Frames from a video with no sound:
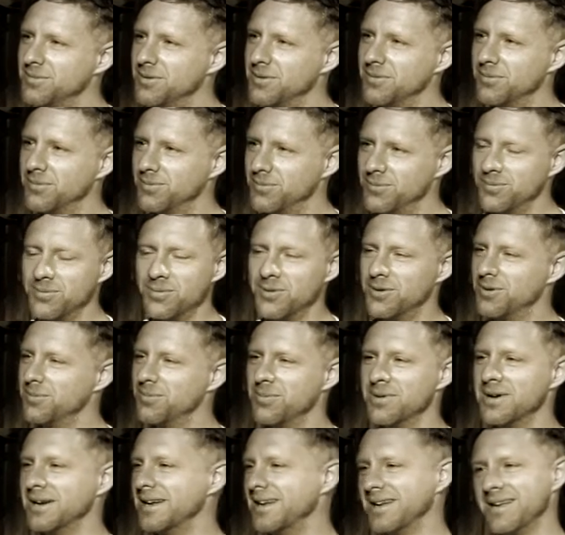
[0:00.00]
but we're
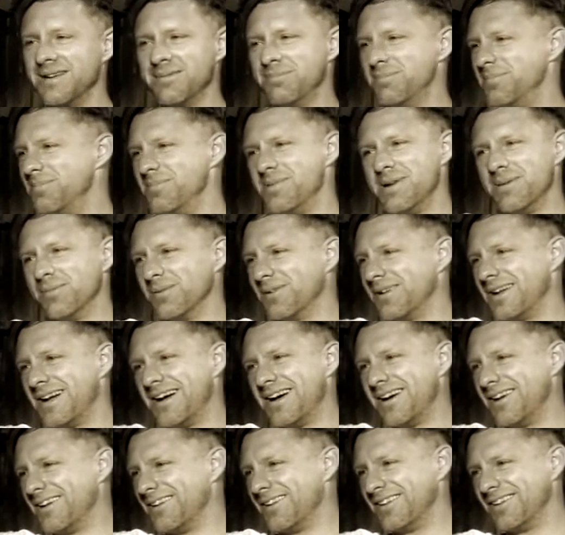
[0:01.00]
bringing people to
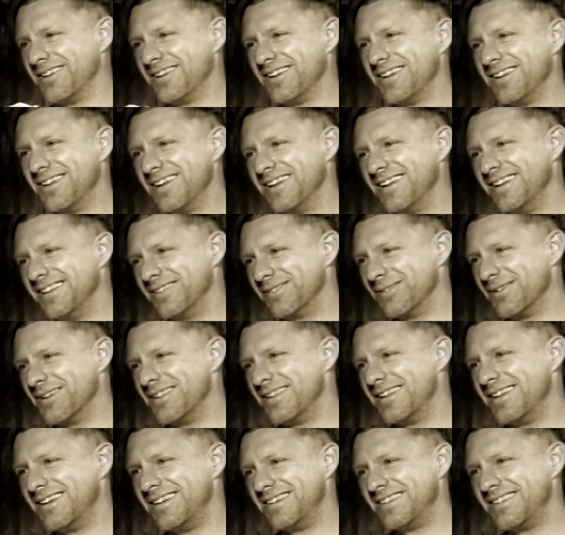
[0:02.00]
hell, is what
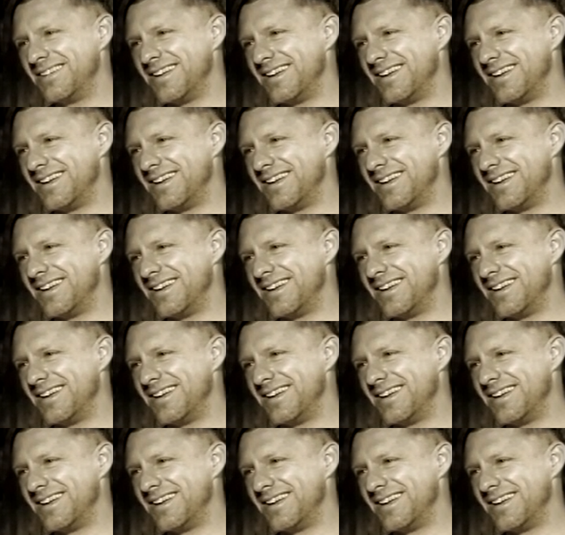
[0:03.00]
they're saying.